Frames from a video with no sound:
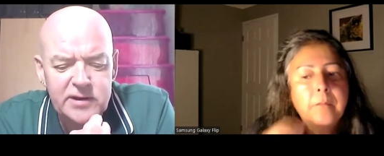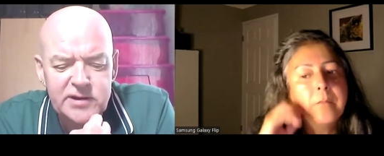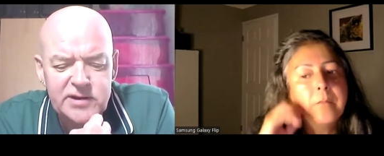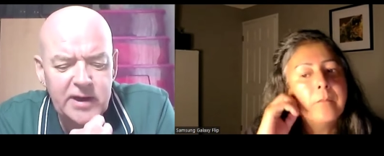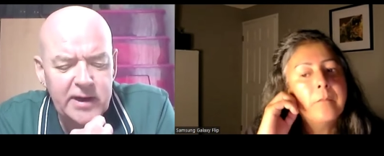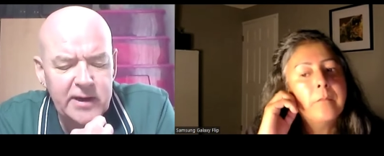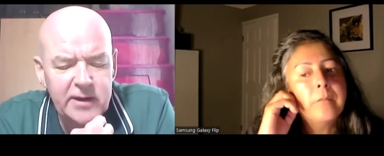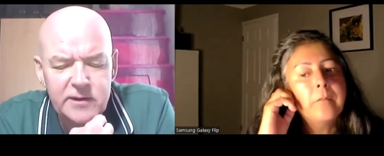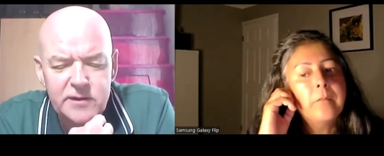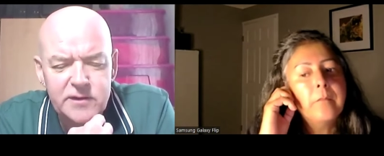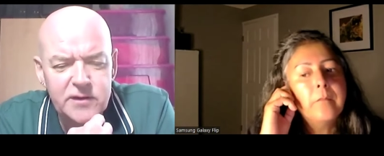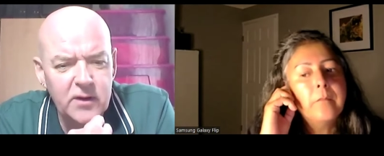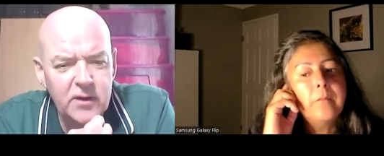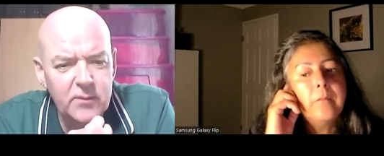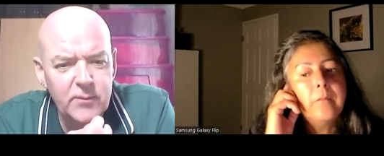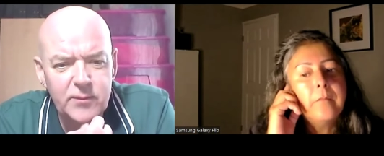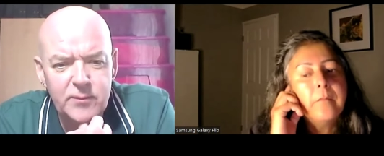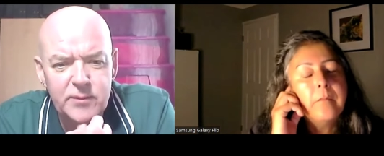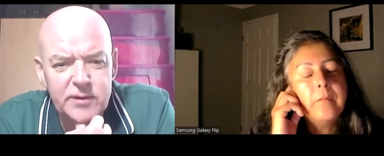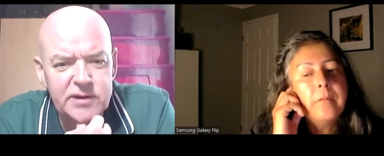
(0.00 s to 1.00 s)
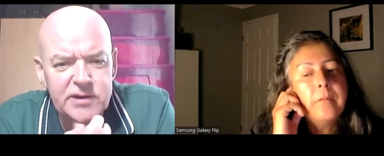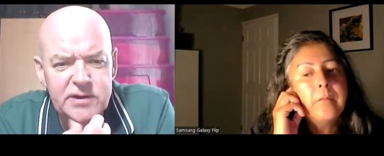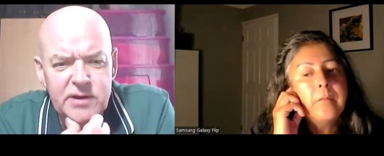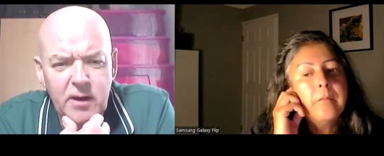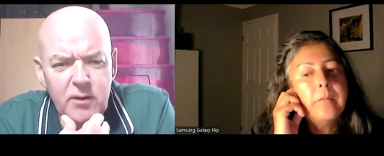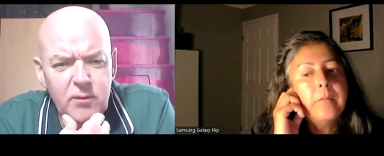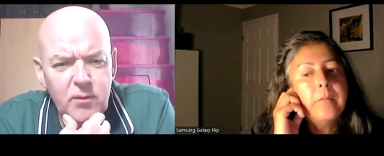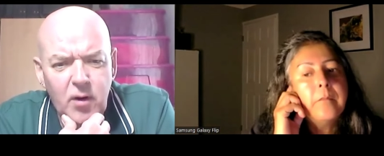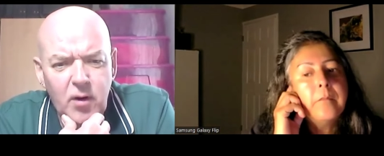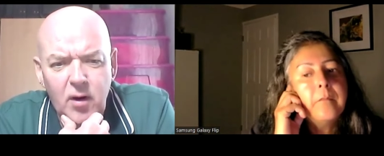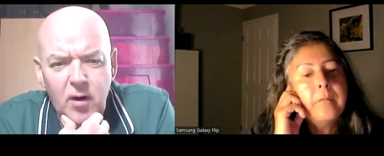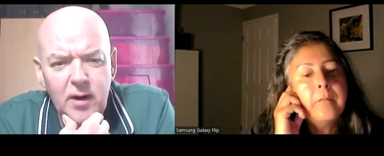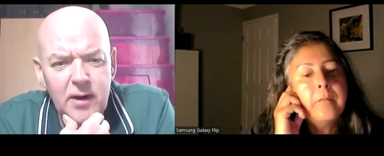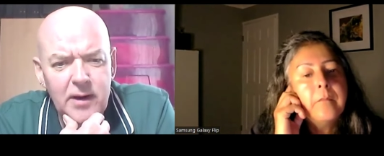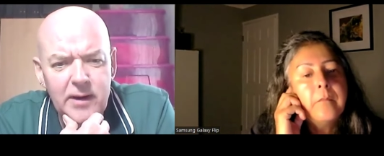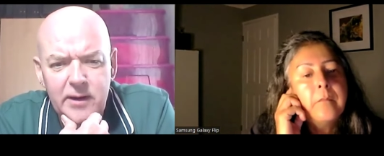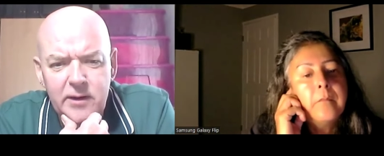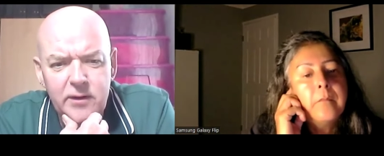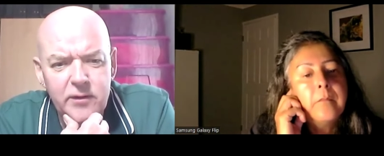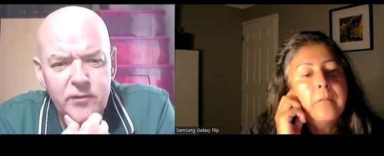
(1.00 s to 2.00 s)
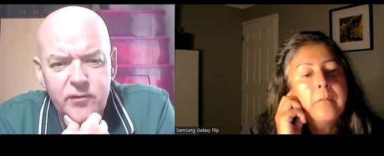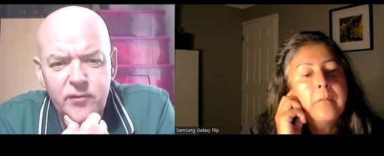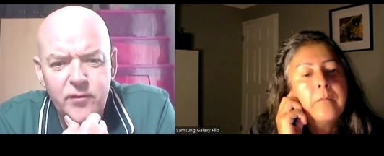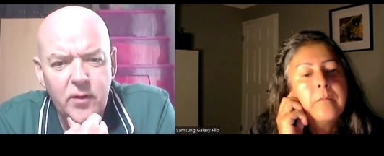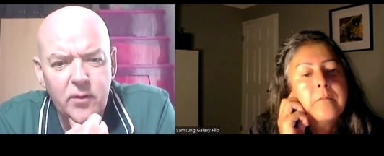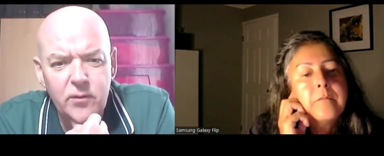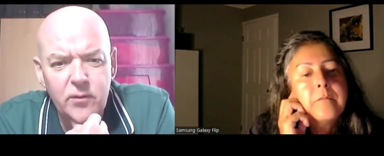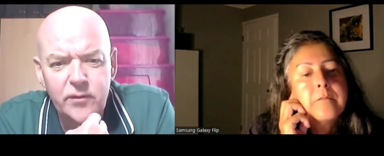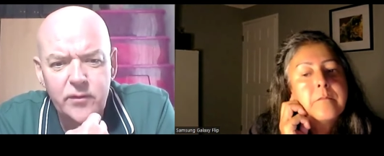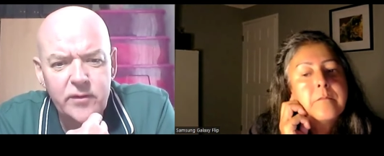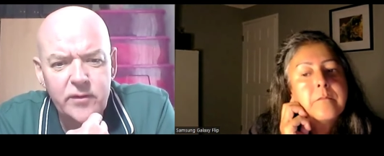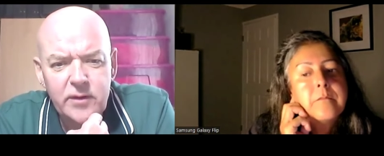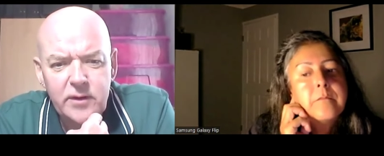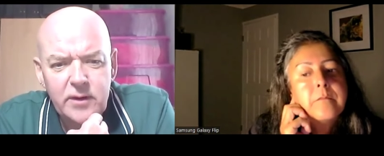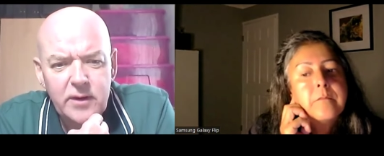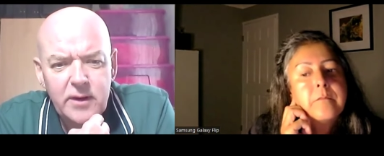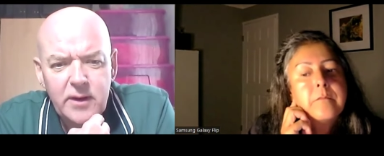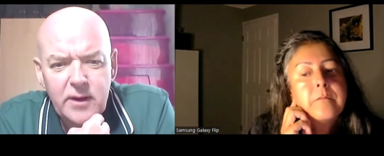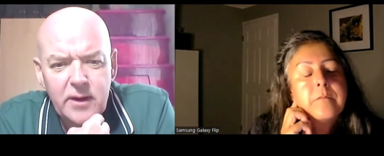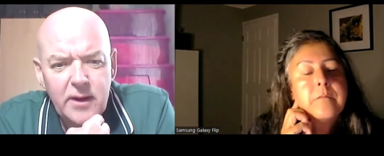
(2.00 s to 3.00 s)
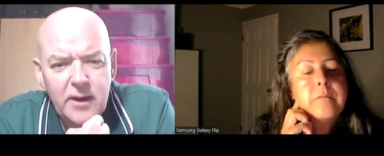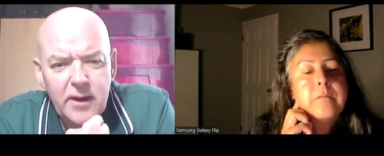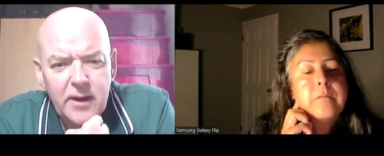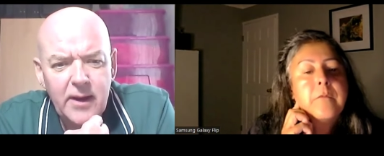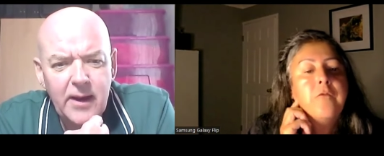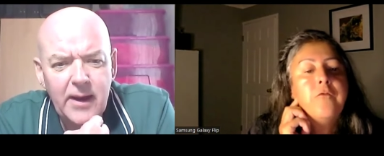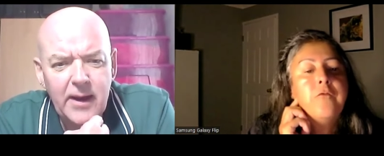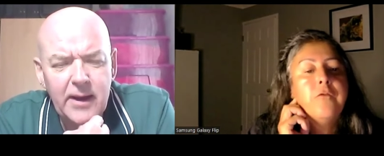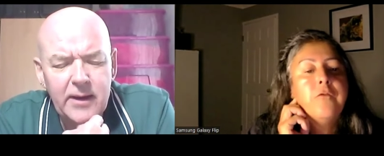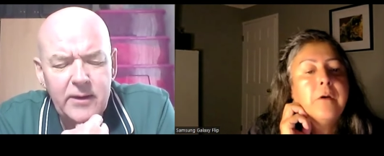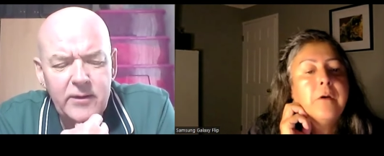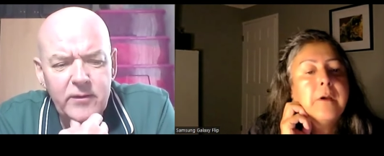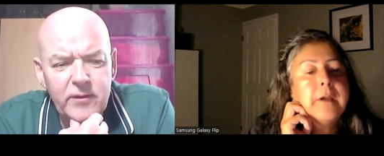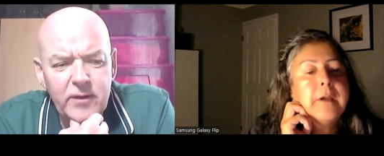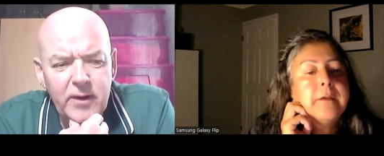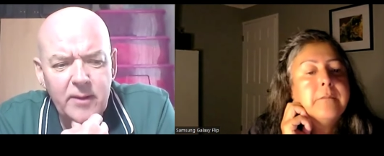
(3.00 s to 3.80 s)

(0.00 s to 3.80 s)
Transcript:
Speaker 1: the second time, it was so highly controlled. Right. And,